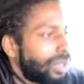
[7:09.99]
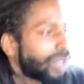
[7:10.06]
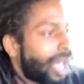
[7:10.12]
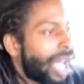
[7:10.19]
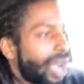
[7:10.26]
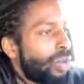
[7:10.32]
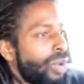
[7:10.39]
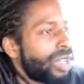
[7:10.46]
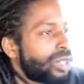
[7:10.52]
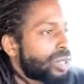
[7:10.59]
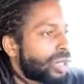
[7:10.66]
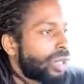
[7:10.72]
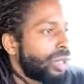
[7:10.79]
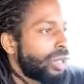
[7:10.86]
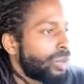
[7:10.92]
the highways
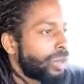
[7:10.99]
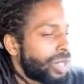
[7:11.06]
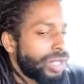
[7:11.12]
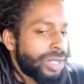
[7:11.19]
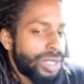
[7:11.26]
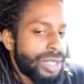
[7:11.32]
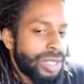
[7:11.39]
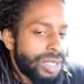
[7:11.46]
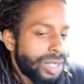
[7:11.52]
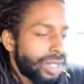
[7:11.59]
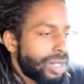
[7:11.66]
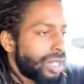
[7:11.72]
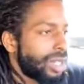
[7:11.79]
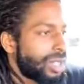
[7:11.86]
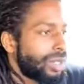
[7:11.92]
are clear because it's a
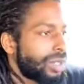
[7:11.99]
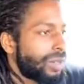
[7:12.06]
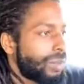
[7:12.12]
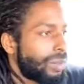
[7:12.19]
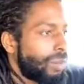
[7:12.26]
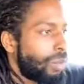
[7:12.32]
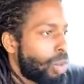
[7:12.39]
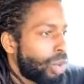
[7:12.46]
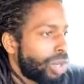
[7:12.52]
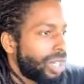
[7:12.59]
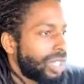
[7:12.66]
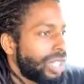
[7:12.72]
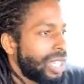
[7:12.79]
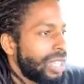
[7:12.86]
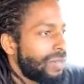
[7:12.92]
Sunday
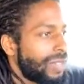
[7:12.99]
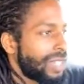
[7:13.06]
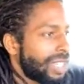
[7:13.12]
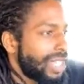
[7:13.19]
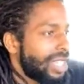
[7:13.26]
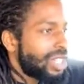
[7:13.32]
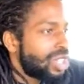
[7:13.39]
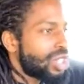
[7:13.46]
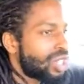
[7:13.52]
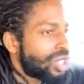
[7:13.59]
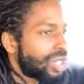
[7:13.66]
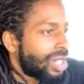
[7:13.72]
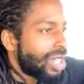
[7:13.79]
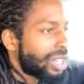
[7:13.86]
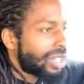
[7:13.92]
morning, evening
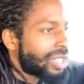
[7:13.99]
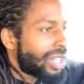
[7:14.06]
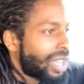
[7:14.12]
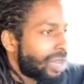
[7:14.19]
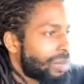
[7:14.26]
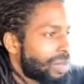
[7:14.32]
ish kind of time.